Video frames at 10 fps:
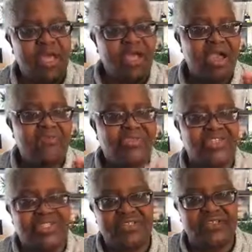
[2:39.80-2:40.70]

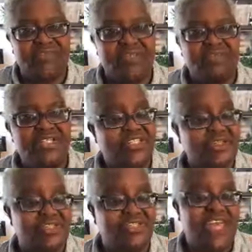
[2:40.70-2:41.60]
conversation view
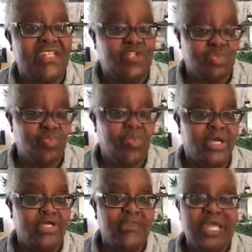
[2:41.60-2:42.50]
reduces that to
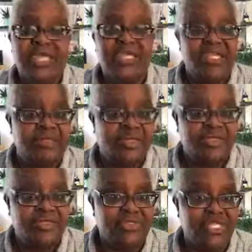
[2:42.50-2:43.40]
1
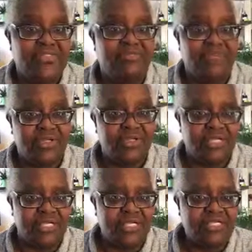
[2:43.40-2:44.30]
email. So that's
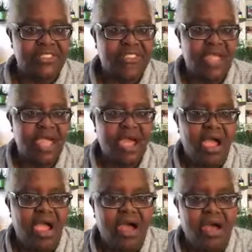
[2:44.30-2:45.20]
very nice.
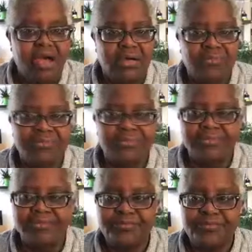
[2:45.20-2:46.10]
I
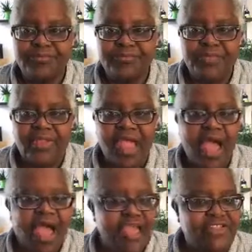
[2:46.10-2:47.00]

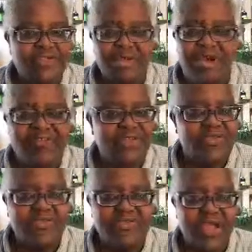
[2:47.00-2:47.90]
turn off
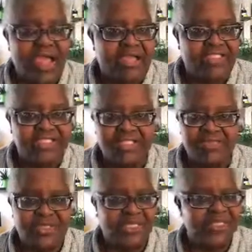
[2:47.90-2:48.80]
Hoover
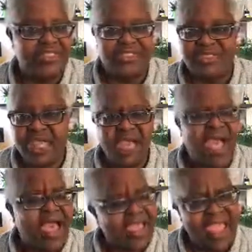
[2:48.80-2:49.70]
Actions because
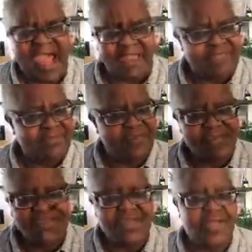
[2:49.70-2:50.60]
I
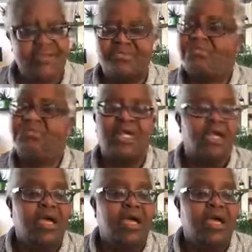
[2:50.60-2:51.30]
activate them